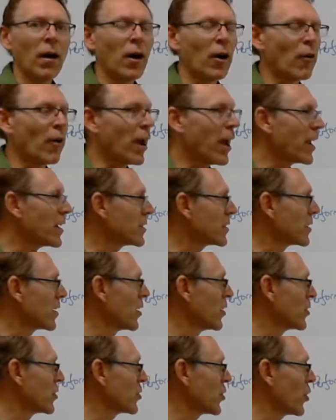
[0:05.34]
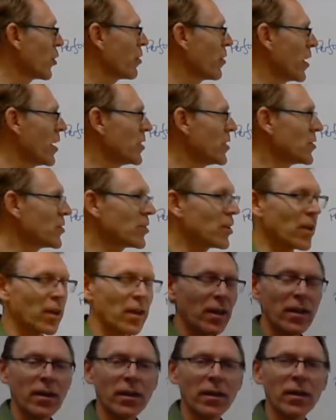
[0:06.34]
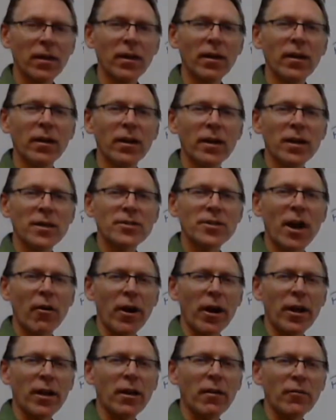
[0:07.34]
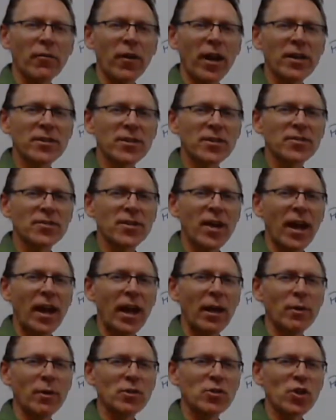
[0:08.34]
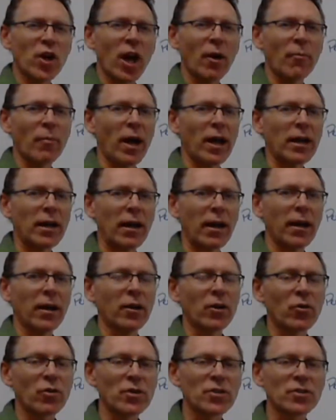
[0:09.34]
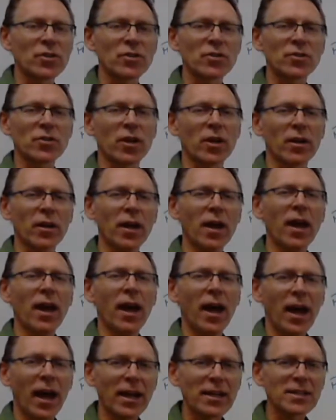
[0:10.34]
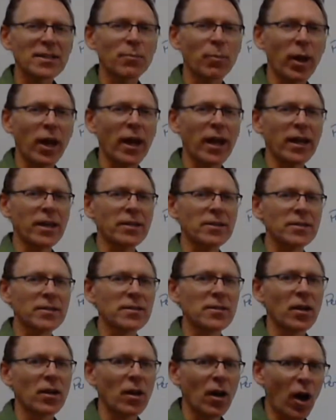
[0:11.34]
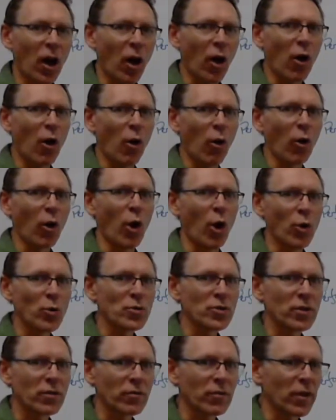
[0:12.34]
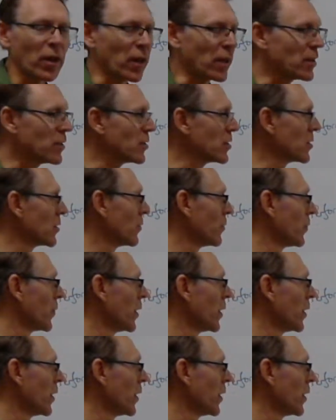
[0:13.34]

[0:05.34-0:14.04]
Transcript: All right, so this is our Innovator's Dilemma chart by Clayton Christensen. Explains a whole host of things.